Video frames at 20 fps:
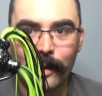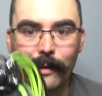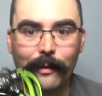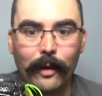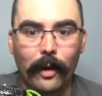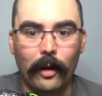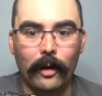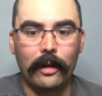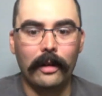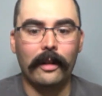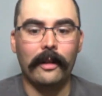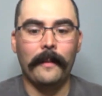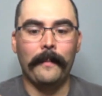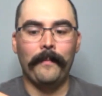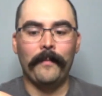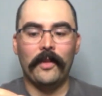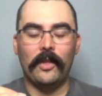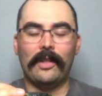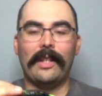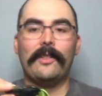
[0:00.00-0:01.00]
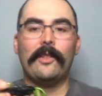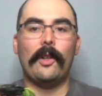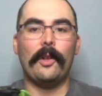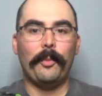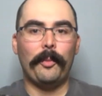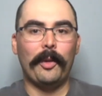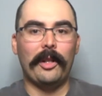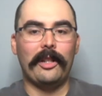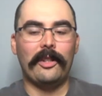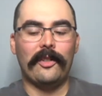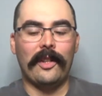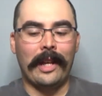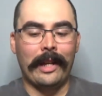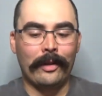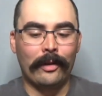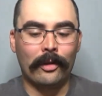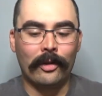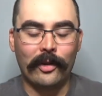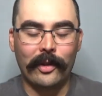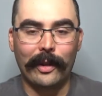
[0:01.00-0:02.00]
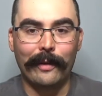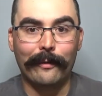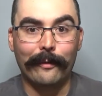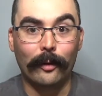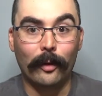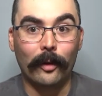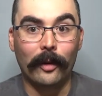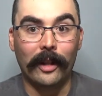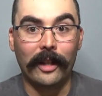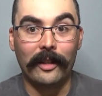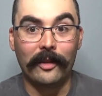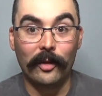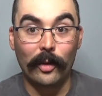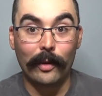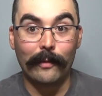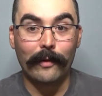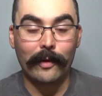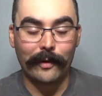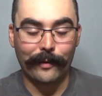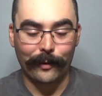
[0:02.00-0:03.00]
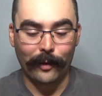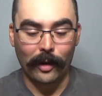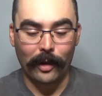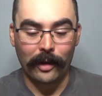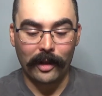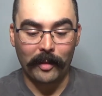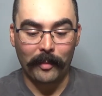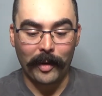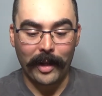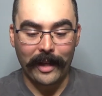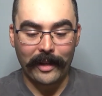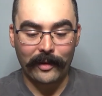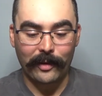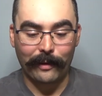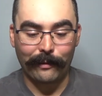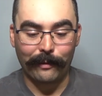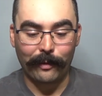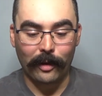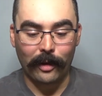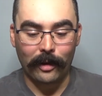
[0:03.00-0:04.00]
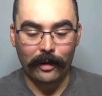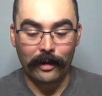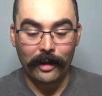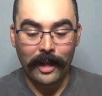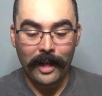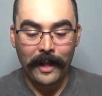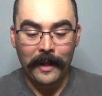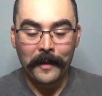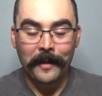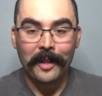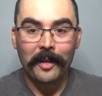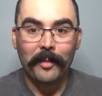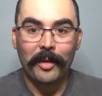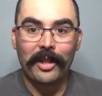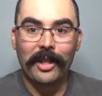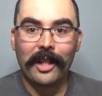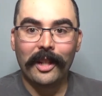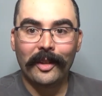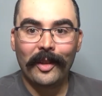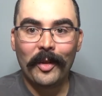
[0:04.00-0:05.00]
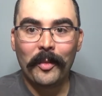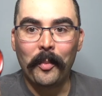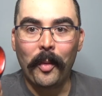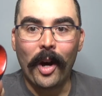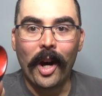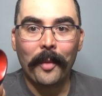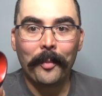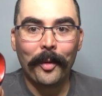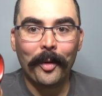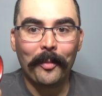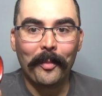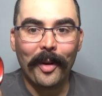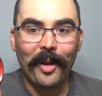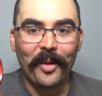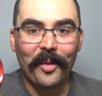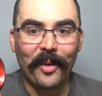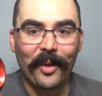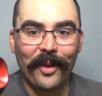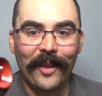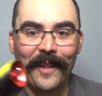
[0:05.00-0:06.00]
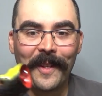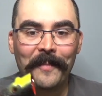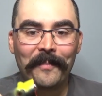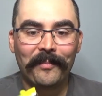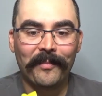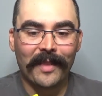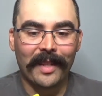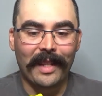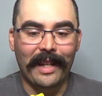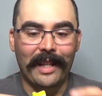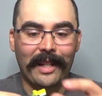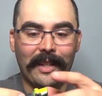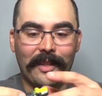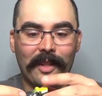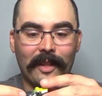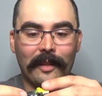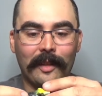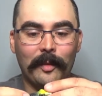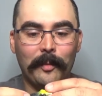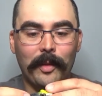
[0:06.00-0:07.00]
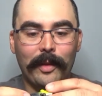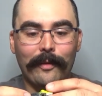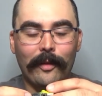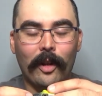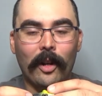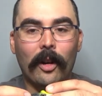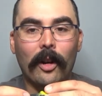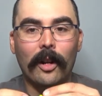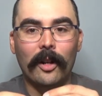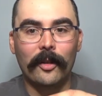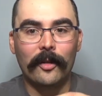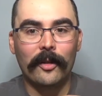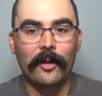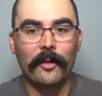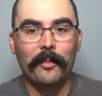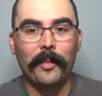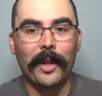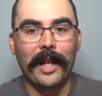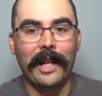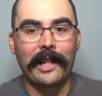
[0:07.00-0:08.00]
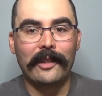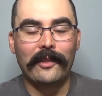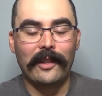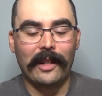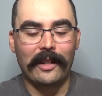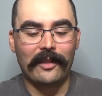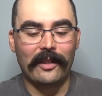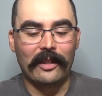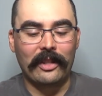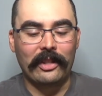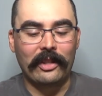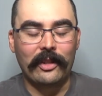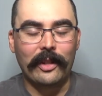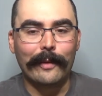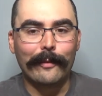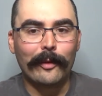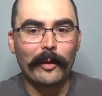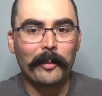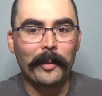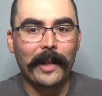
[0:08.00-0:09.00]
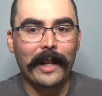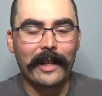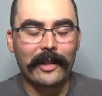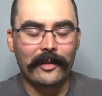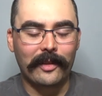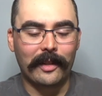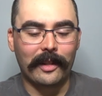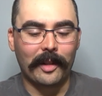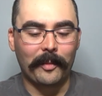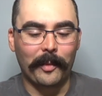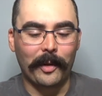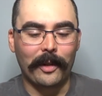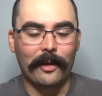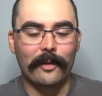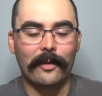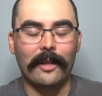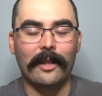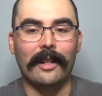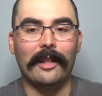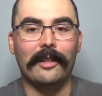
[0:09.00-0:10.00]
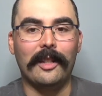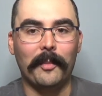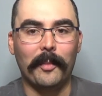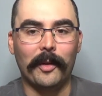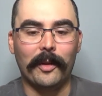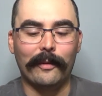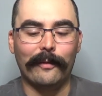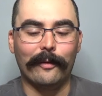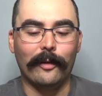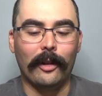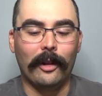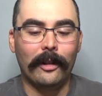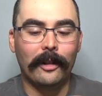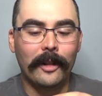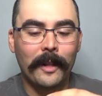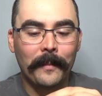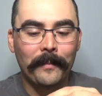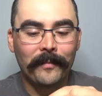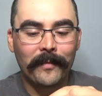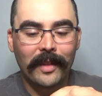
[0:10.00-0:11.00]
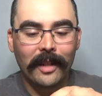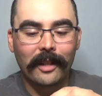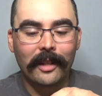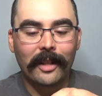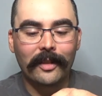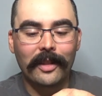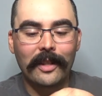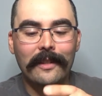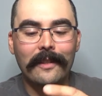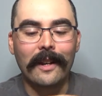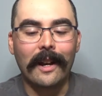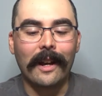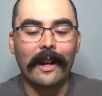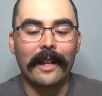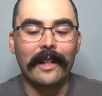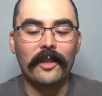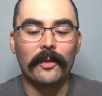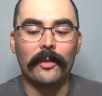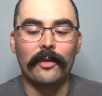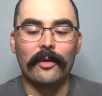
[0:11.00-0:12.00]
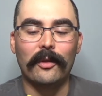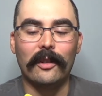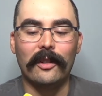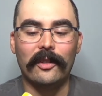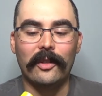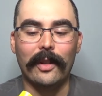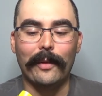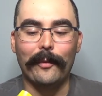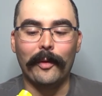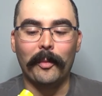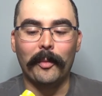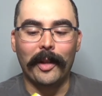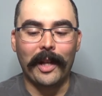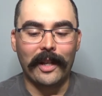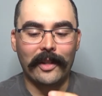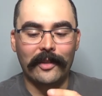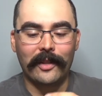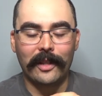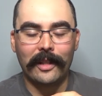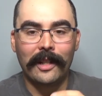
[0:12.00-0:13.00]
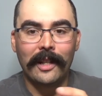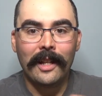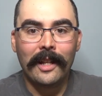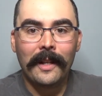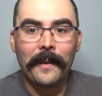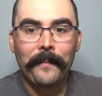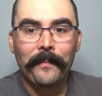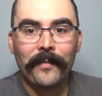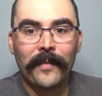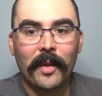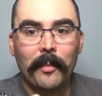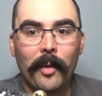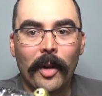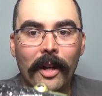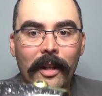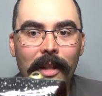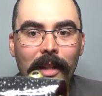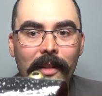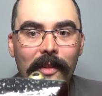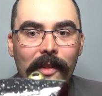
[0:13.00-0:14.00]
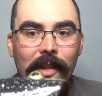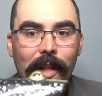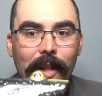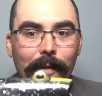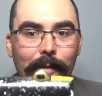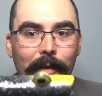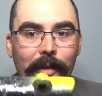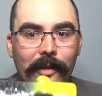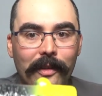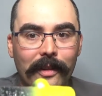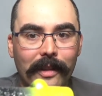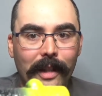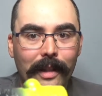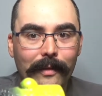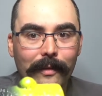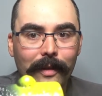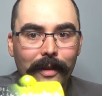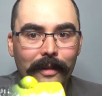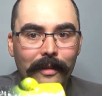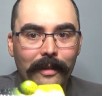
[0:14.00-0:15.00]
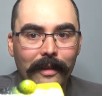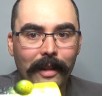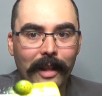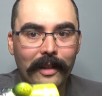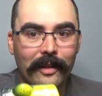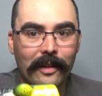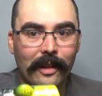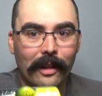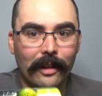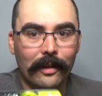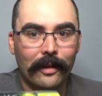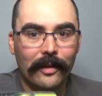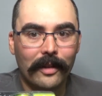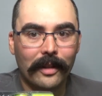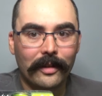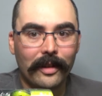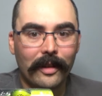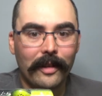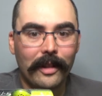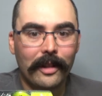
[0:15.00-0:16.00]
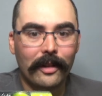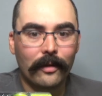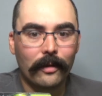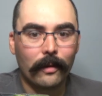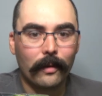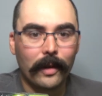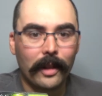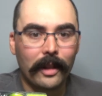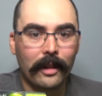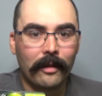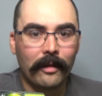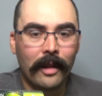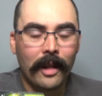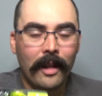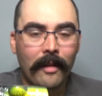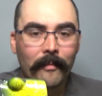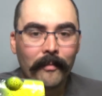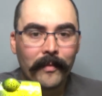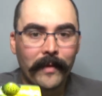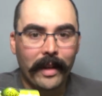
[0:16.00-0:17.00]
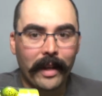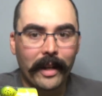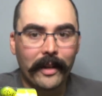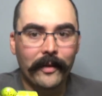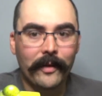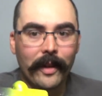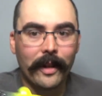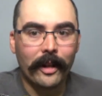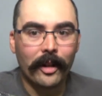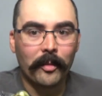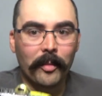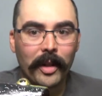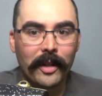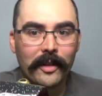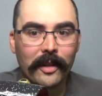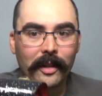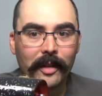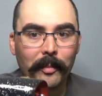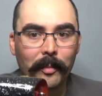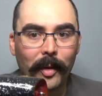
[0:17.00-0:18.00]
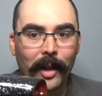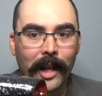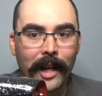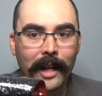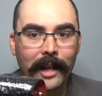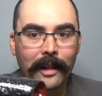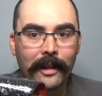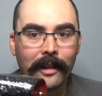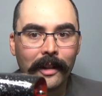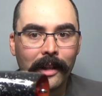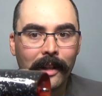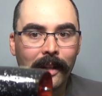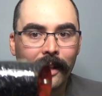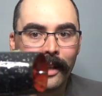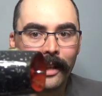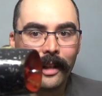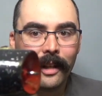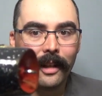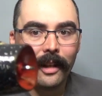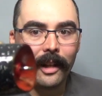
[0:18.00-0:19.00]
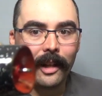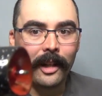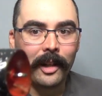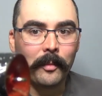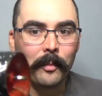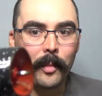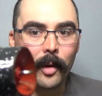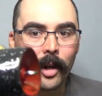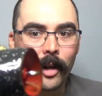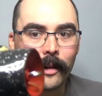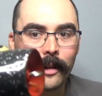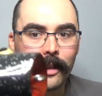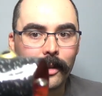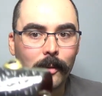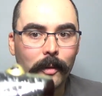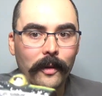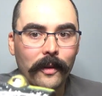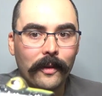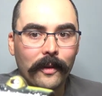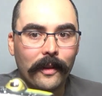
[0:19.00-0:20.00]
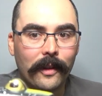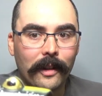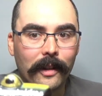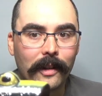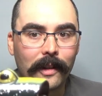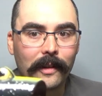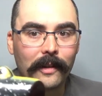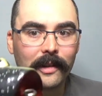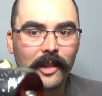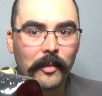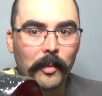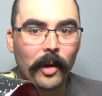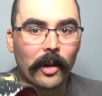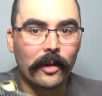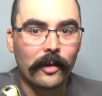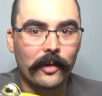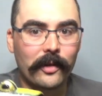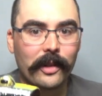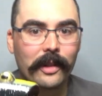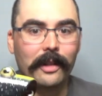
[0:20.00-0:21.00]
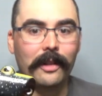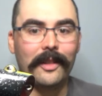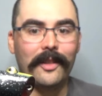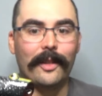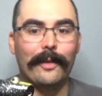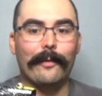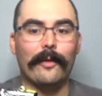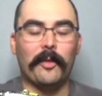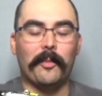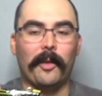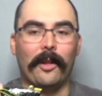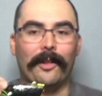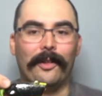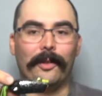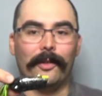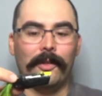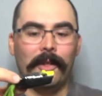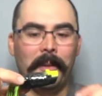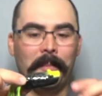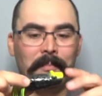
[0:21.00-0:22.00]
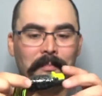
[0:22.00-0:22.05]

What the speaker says: of hook. So that's all pretty standard stuff for a surface frog, a plastic frog. But you got this popper mouth, and it's a little bit of a harder plastic. It's a stiffer plastic up here than a typical frog. You got these eyes, which are a stiffer plastic. The body itself is kind of a nice color. It's got the neon green head there, but it's got a black body with sparkles in it, silver sparkles.